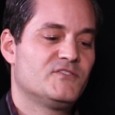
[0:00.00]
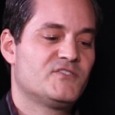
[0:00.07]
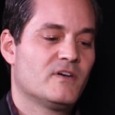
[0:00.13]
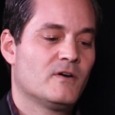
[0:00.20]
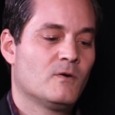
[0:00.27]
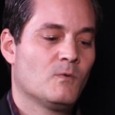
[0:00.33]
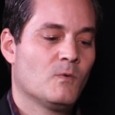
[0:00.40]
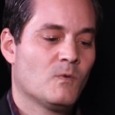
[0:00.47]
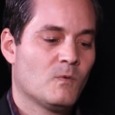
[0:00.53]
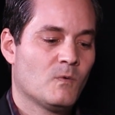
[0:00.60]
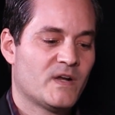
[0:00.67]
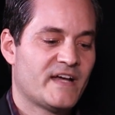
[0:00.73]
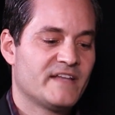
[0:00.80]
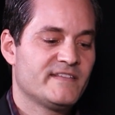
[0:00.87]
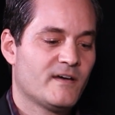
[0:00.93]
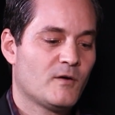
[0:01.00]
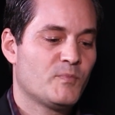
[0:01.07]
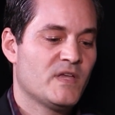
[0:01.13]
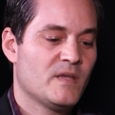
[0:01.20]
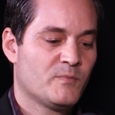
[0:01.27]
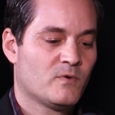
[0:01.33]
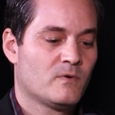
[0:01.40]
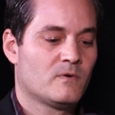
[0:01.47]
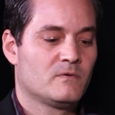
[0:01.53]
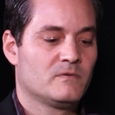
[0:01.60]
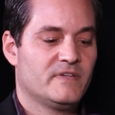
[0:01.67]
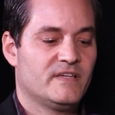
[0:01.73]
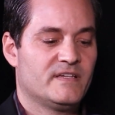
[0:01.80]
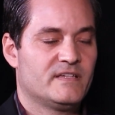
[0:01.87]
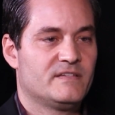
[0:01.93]
So what I tell people
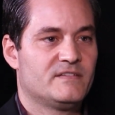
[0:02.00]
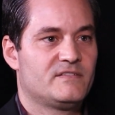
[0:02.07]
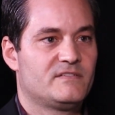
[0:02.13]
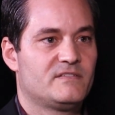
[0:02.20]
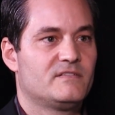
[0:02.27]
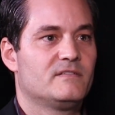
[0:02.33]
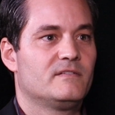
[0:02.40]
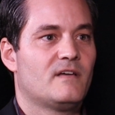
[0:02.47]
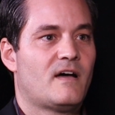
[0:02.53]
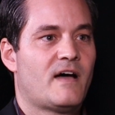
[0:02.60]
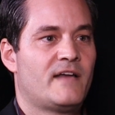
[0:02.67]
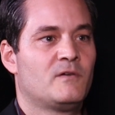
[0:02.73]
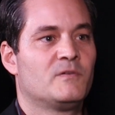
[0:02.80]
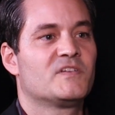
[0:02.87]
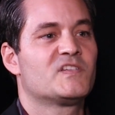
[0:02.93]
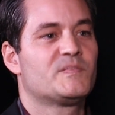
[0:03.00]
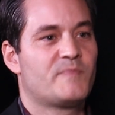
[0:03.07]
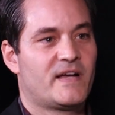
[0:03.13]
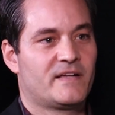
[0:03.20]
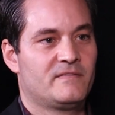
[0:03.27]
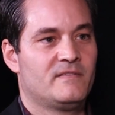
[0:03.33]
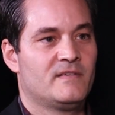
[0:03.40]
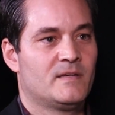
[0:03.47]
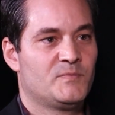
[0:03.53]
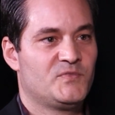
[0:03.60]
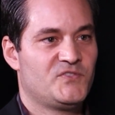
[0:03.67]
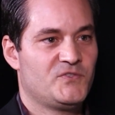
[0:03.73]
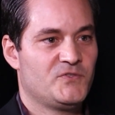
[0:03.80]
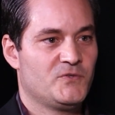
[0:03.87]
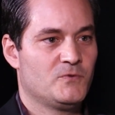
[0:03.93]
is I don't expect them
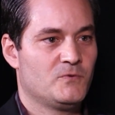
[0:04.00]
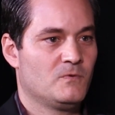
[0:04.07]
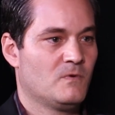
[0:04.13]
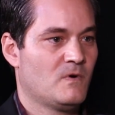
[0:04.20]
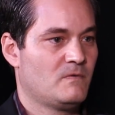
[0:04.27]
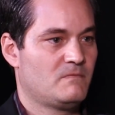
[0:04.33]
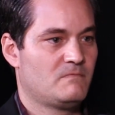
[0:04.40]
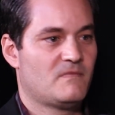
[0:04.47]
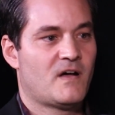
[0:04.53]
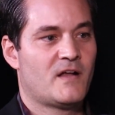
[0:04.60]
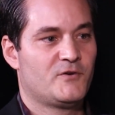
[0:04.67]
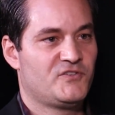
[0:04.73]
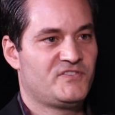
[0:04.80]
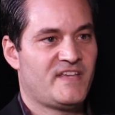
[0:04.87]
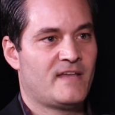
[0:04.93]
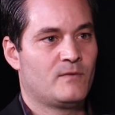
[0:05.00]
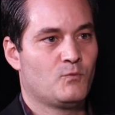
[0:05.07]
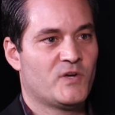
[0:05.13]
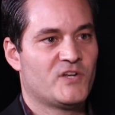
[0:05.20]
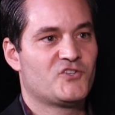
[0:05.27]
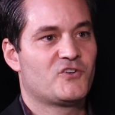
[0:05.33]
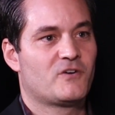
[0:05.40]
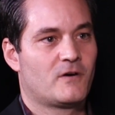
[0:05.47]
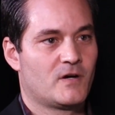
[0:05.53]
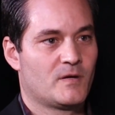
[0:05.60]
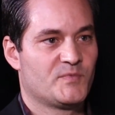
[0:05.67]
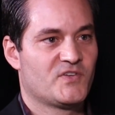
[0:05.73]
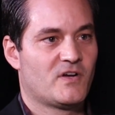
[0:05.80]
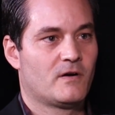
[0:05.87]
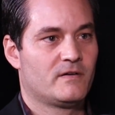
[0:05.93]
to understand which
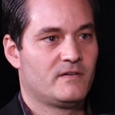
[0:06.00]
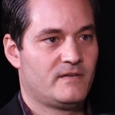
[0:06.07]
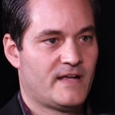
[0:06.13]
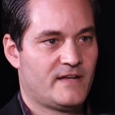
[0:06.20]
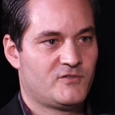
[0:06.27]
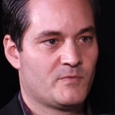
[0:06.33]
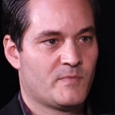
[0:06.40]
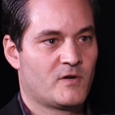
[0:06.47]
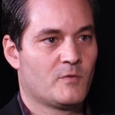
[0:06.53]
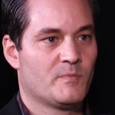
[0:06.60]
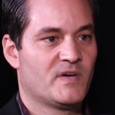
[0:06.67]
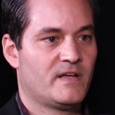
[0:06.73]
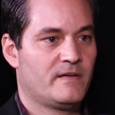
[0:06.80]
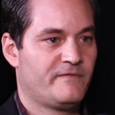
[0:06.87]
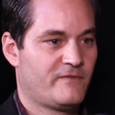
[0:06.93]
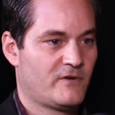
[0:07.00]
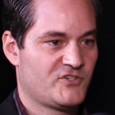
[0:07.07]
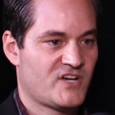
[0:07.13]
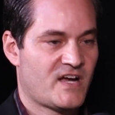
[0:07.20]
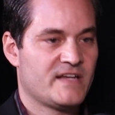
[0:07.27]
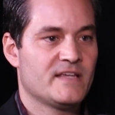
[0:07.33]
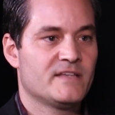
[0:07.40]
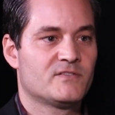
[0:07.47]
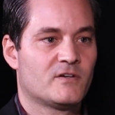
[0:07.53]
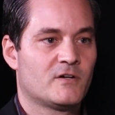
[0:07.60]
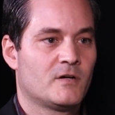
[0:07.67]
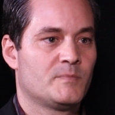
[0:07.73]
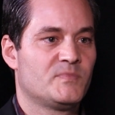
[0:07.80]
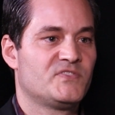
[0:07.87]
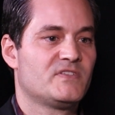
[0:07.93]
herbs are detrimental, but for Chinese
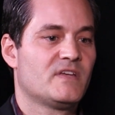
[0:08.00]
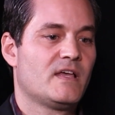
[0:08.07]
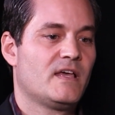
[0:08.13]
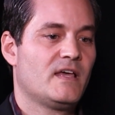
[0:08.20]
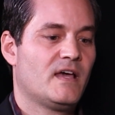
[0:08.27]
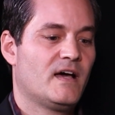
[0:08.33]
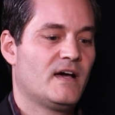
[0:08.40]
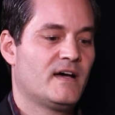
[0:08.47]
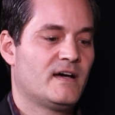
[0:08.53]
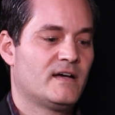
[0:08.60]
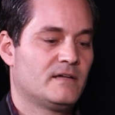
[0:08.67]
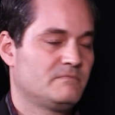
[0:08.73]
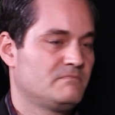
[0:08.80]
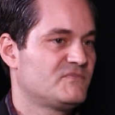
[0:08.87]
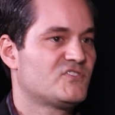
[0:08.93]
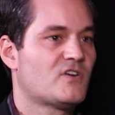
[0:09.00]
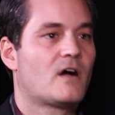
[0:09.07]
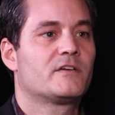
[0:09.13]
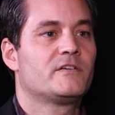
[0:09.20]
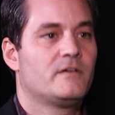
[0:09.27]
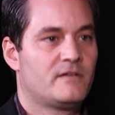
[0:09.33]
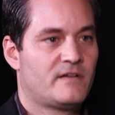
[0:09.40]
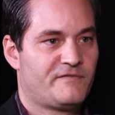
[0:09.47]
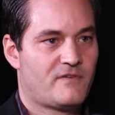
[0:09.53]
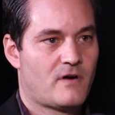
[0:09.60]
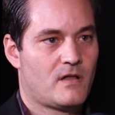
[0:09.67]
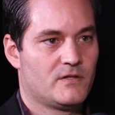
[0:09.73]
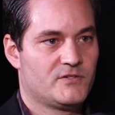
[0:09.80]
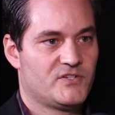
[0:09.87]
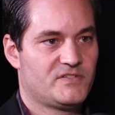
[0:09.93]
herbs, talk to your
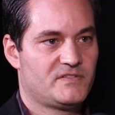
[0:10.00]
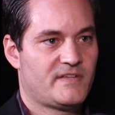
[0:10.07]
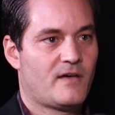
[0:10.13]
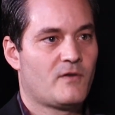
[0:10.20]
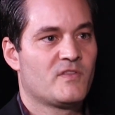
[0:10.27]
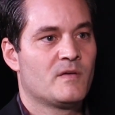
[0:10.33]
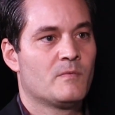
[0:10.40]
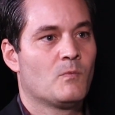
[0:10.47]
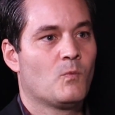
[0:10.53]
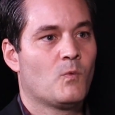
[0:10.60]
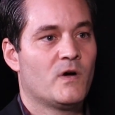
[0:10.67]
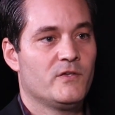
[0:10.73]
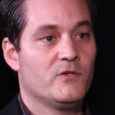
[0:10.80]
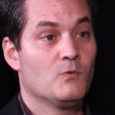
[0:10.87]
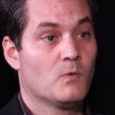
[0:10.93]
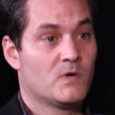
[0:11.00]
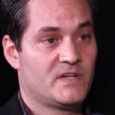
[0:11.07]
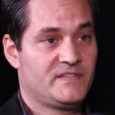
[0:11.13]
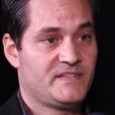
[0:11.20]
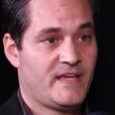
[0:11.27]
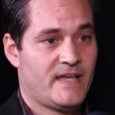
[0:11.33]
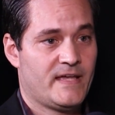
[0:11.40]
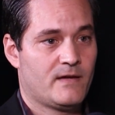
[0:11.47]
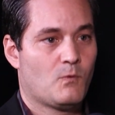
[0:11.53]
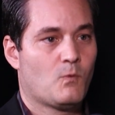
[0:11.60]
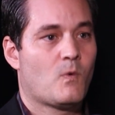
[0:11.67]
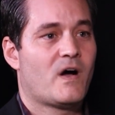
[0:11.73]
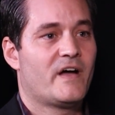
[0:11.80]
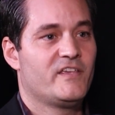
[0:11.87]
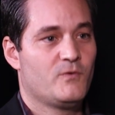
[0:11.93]
nephrologist. Tell them what you want to take,
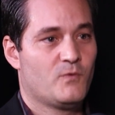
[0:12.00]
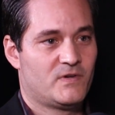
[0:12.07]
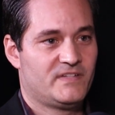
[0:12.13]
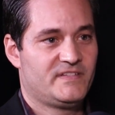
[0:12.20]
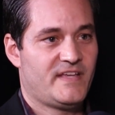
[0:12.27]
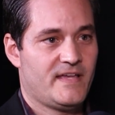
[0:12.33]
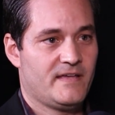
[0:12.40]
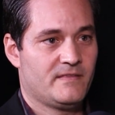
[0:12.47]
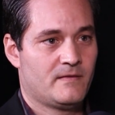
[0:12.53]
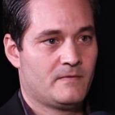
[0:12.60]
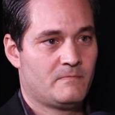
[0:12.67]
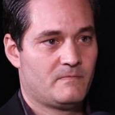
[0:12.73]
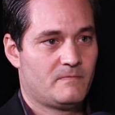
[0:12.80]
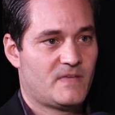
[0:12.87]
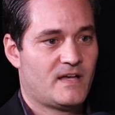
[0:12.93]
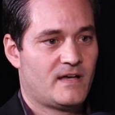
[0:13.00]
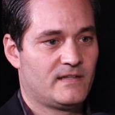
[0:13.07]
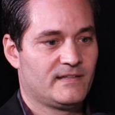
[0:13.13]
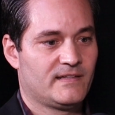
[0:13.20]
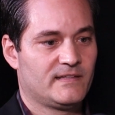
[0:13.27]
why you want to take them.